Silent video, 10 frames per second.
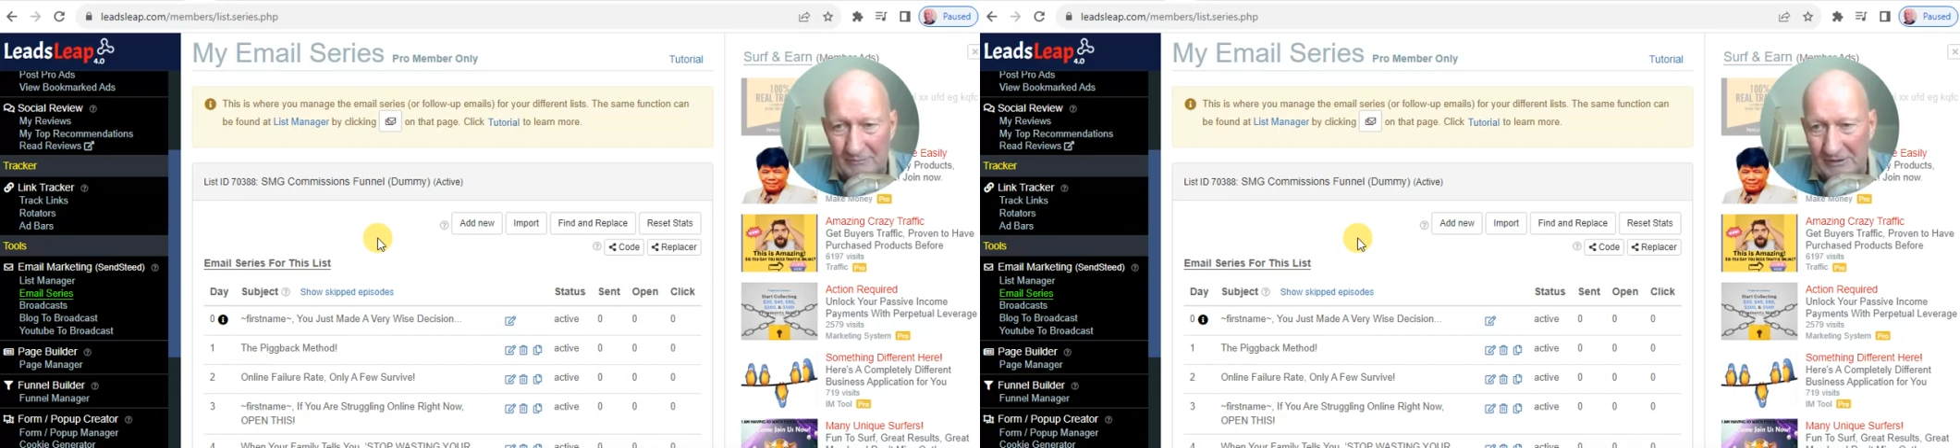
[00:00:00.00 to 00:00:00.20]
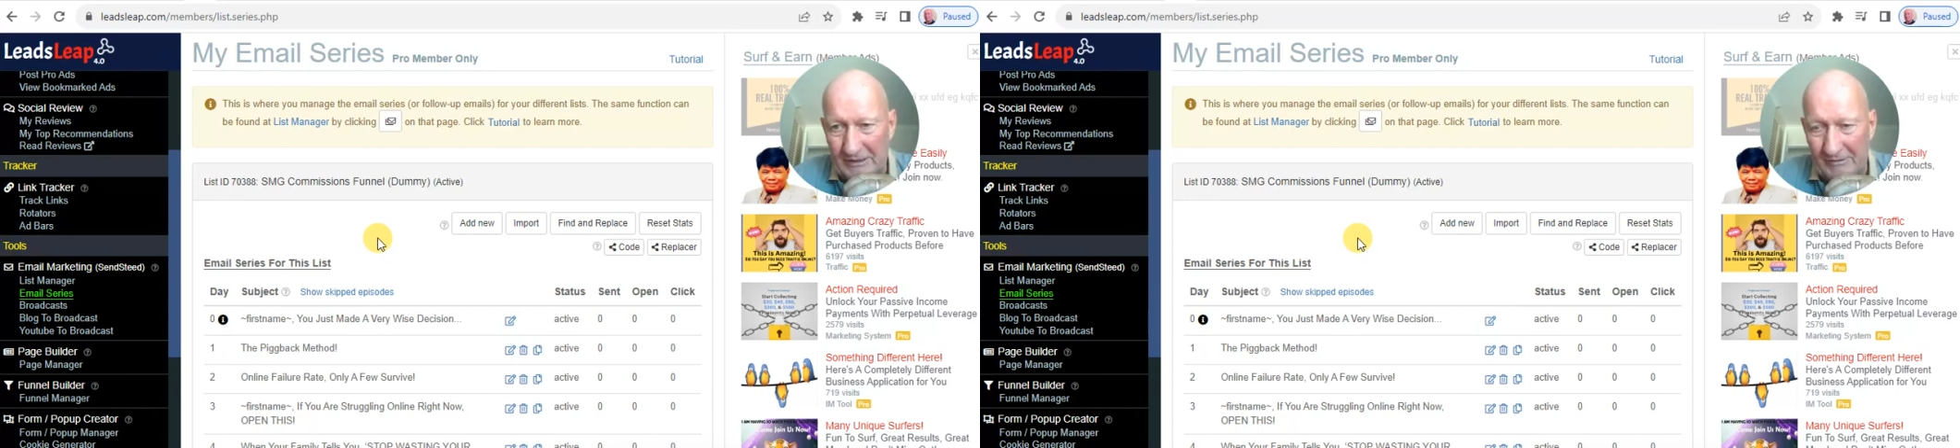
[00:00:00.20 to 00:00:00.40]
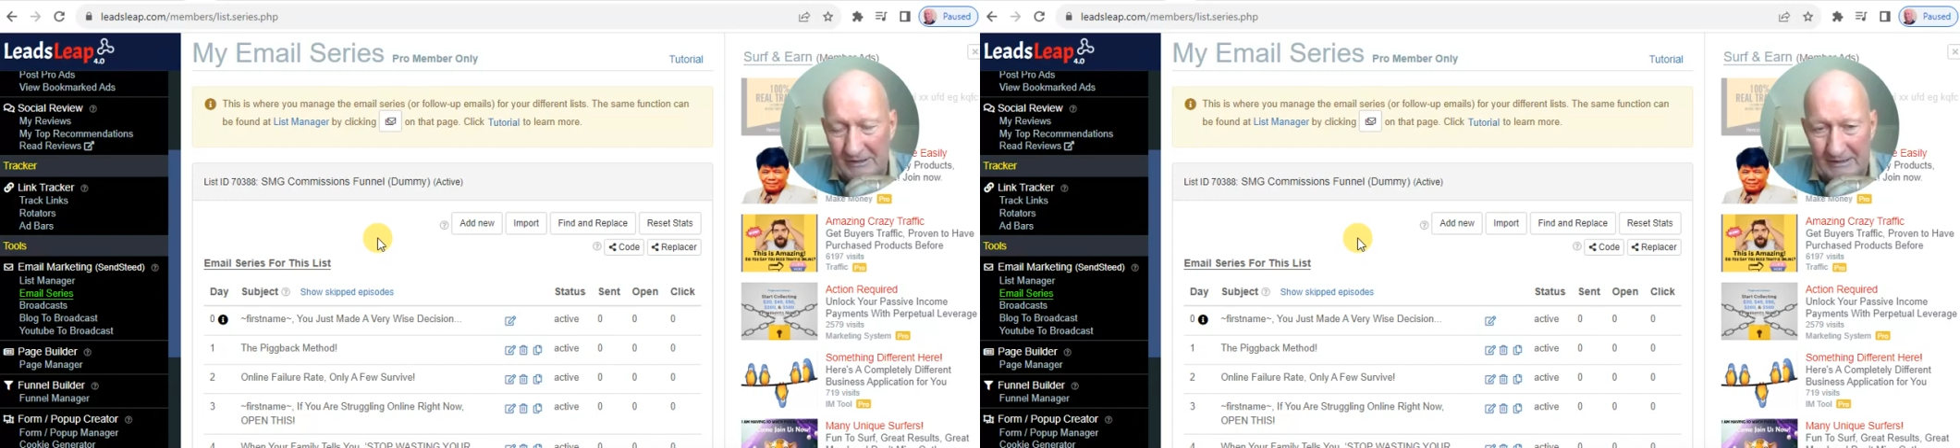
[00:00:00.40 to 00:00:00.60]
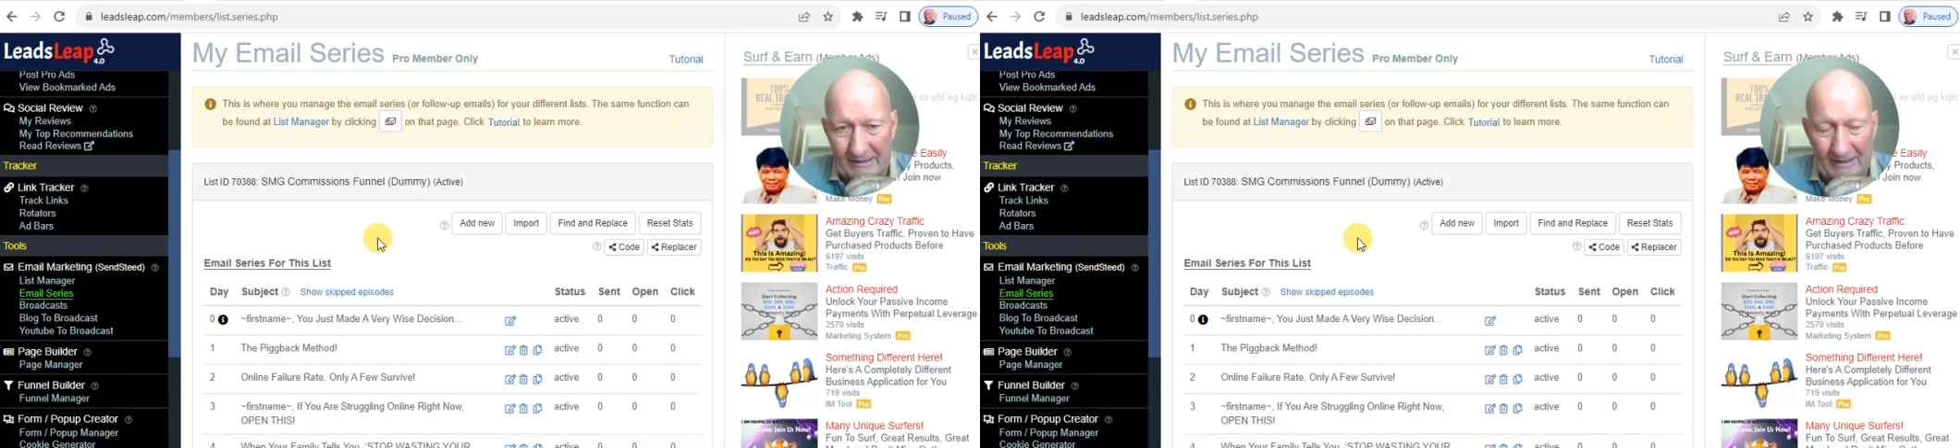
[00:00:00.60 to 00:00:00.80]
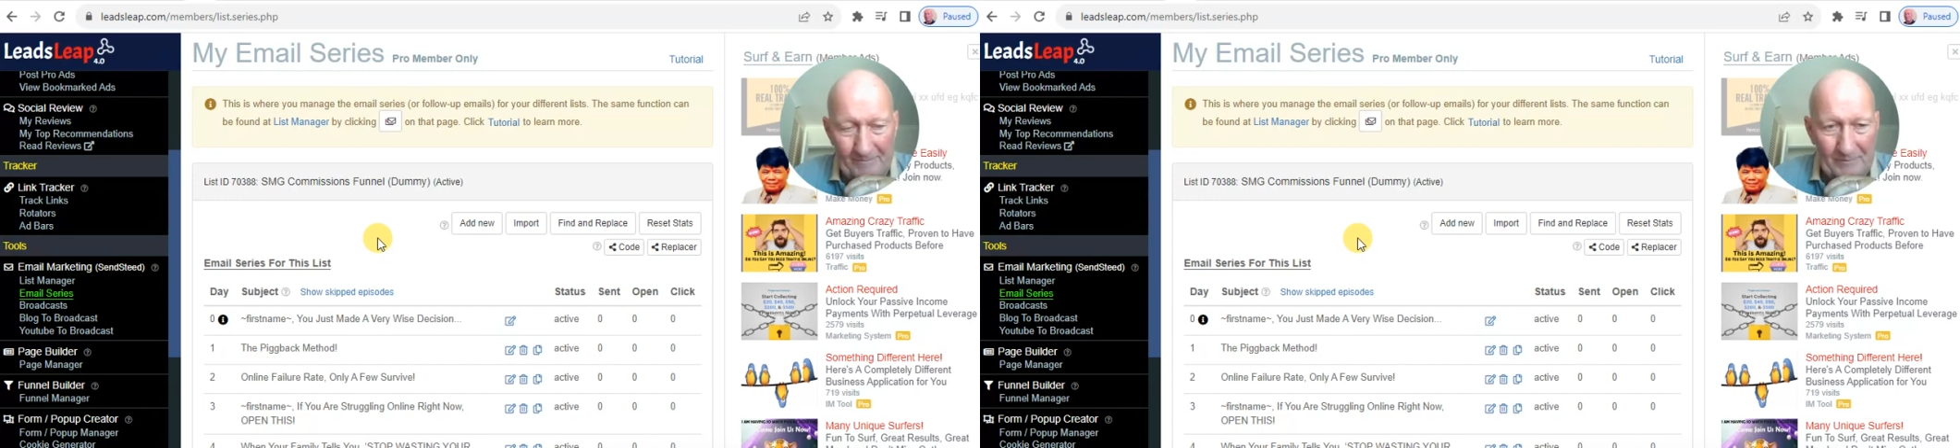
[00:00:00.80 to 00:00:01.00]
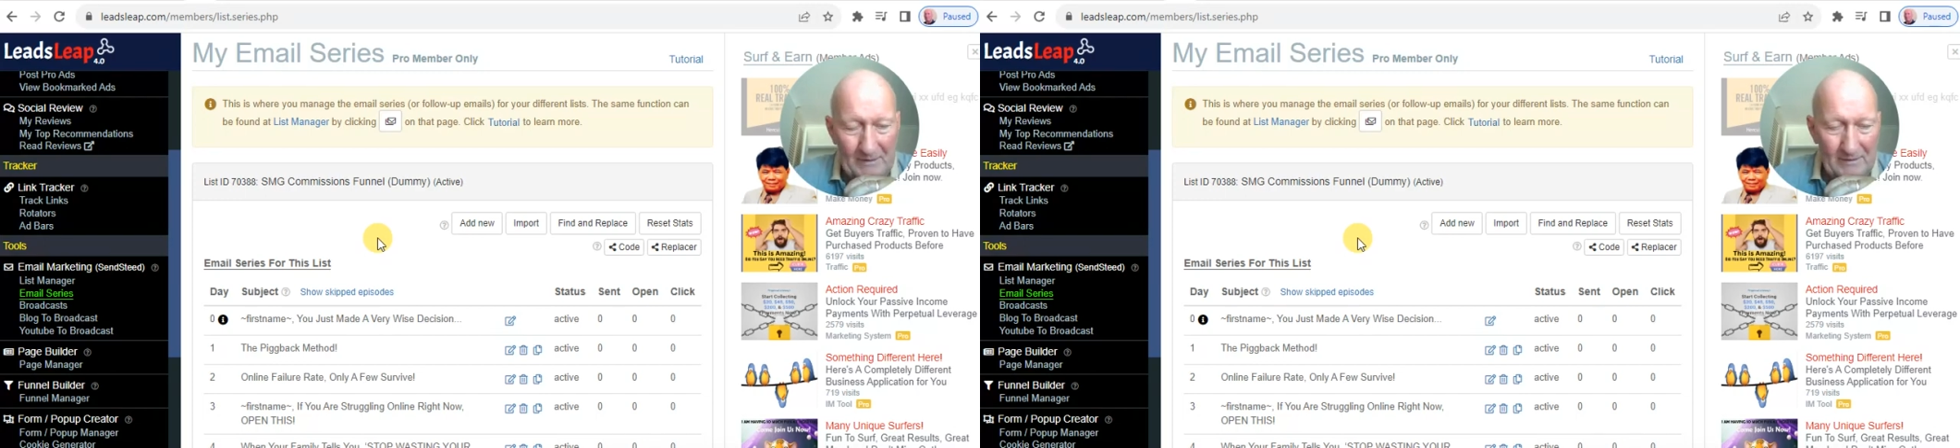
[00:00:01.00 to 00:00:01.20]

series set up